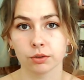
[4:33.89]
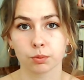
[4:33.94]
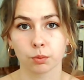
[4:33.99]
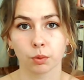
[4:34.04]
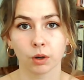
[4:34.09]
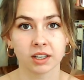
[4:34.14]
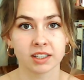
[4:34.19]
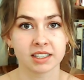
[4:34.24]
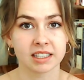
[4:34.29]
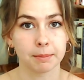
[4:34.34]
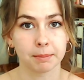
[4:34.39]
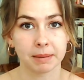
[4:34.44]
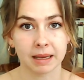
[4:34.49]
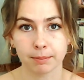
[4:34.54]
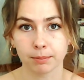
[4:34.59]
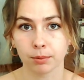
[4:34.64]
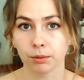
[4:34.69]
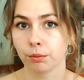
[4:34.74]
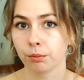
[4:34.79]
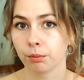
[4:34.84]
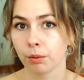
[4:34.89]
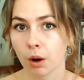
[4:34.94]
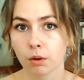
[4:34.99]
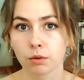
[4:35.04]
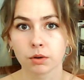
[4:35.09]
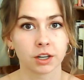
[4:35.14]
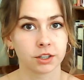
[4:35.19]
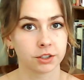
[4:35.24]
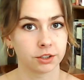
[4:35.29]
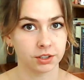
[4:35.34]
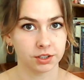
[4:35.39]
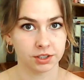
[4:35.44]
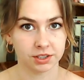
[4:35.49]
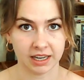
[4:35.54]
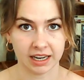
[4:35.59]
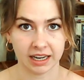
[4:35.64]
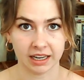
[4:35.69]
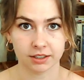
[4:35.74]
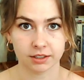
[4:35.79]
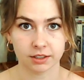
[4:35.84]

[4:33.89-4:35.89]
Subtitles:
words that people won't understand.